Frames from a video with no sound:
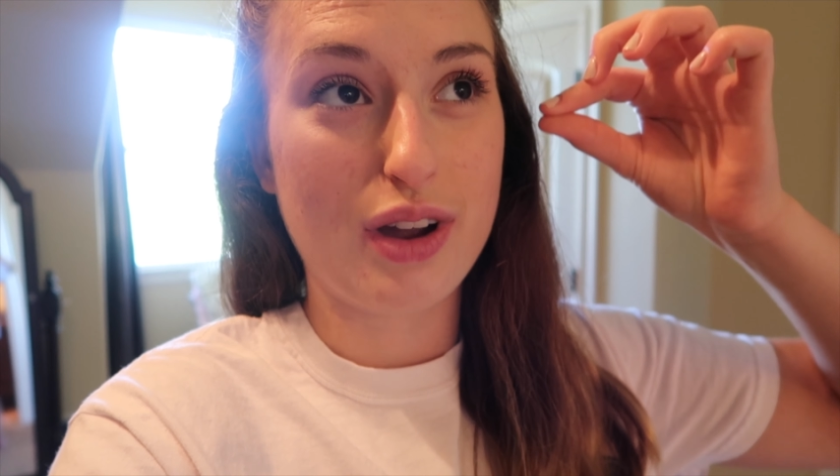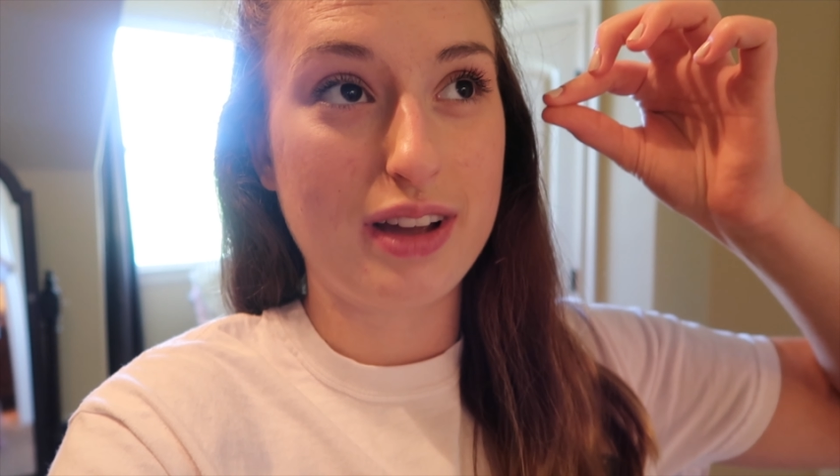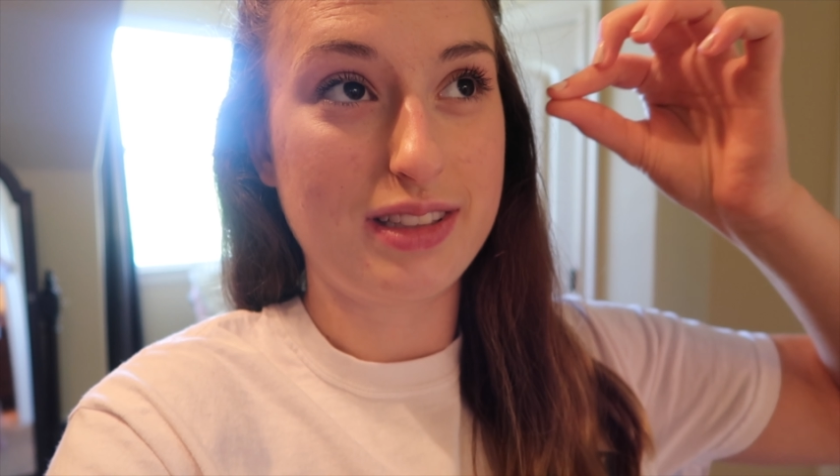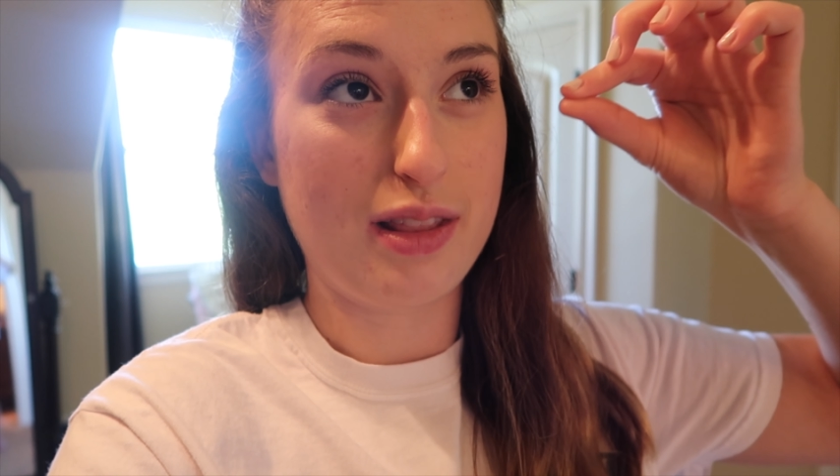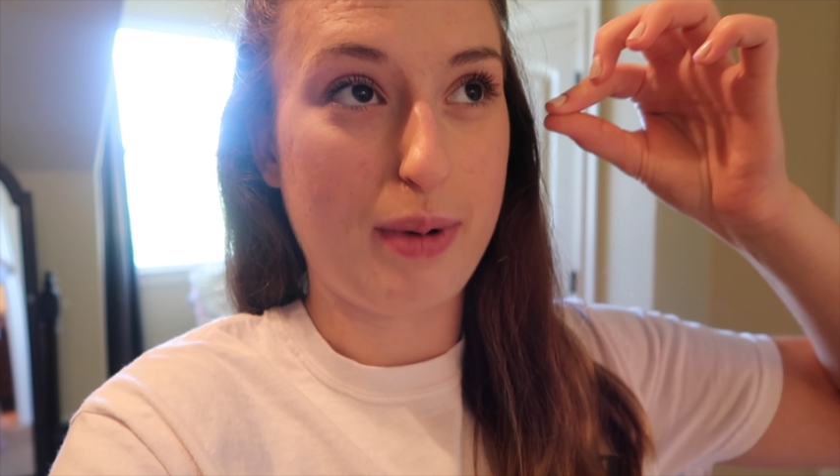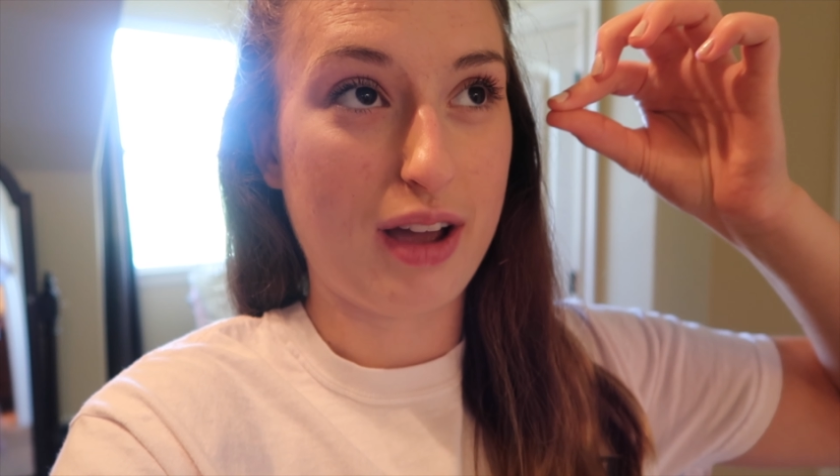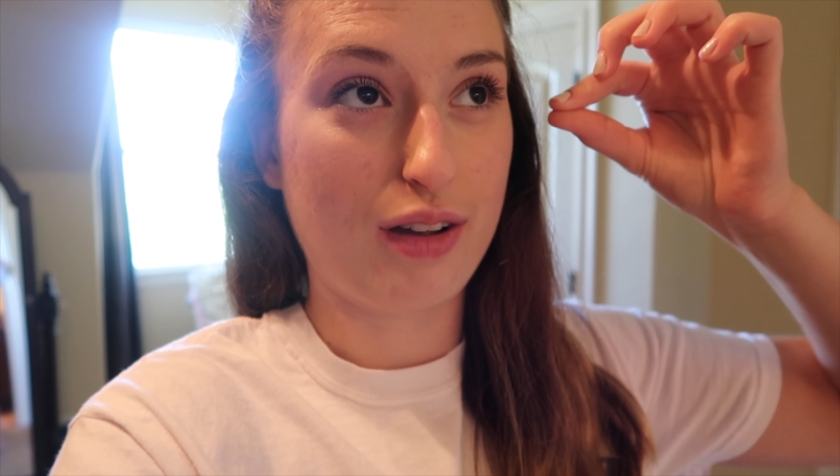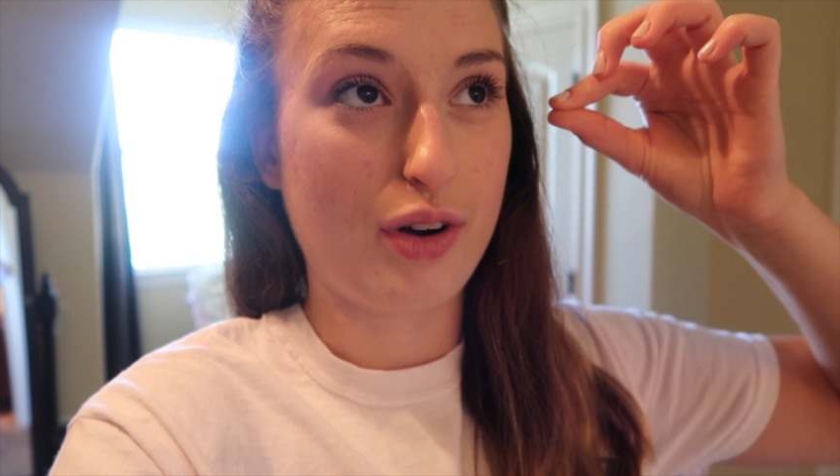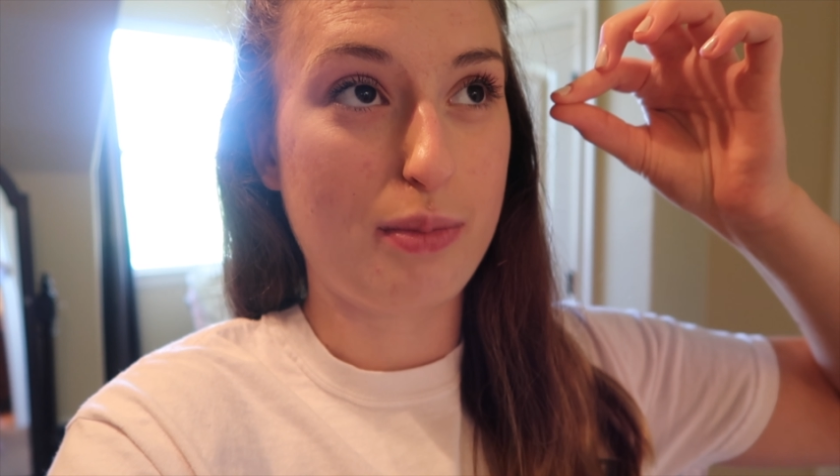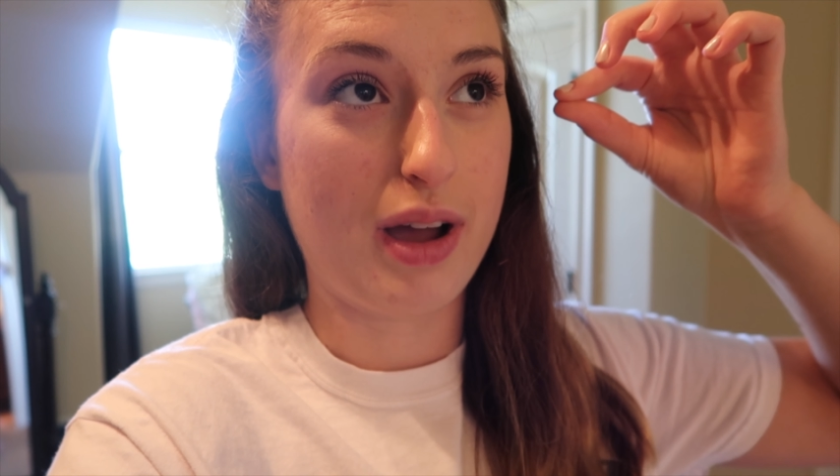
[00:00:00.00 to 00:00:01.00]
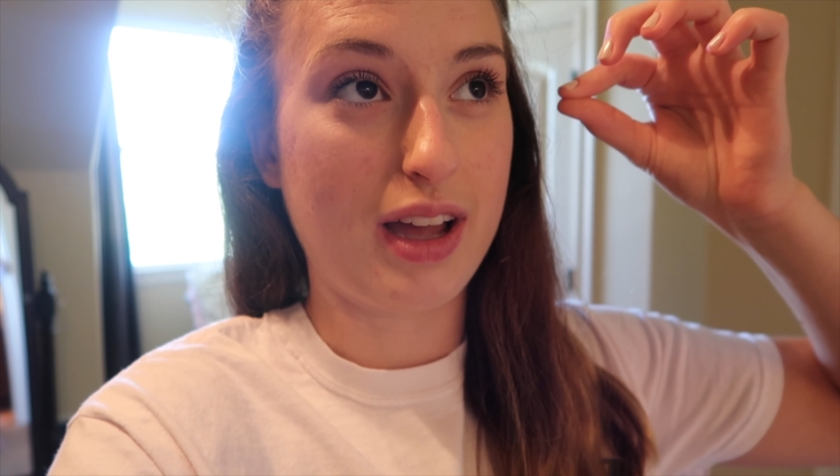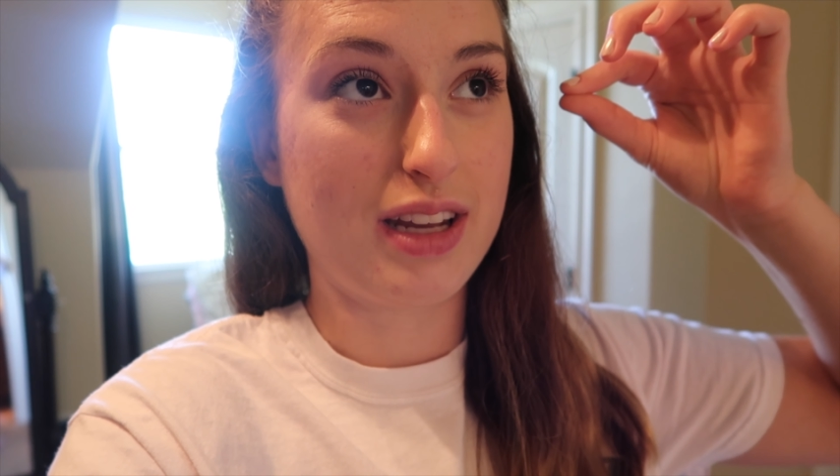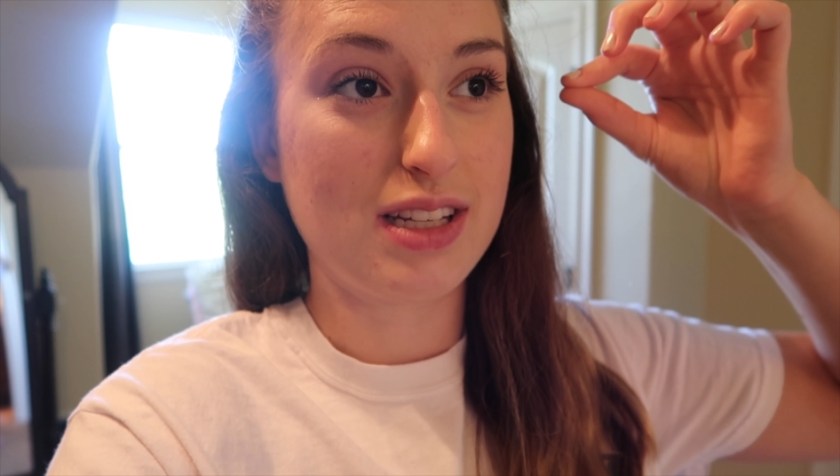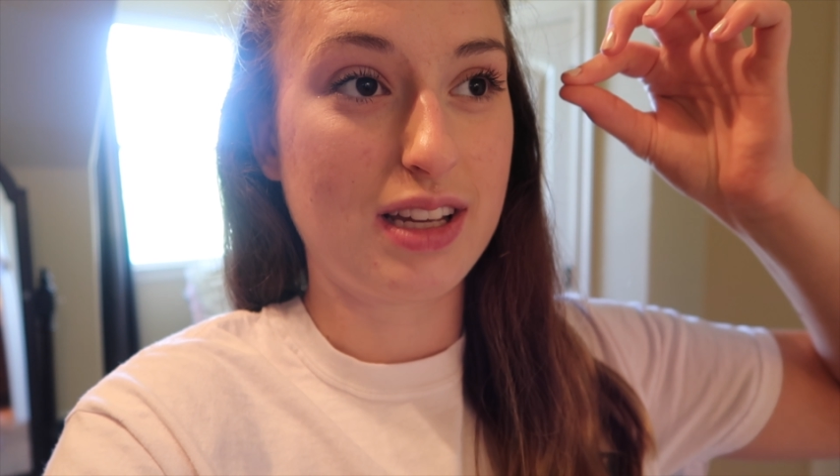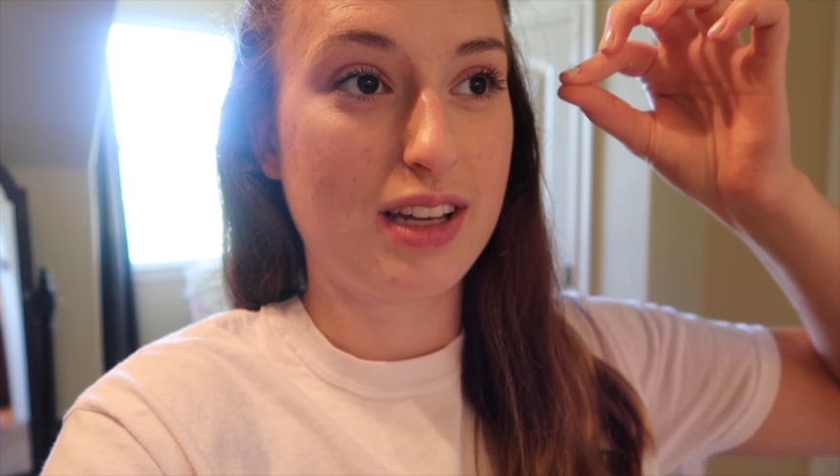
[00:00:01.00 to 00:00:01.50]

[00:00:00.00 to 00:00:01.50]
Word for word: Christ in the back of our mind,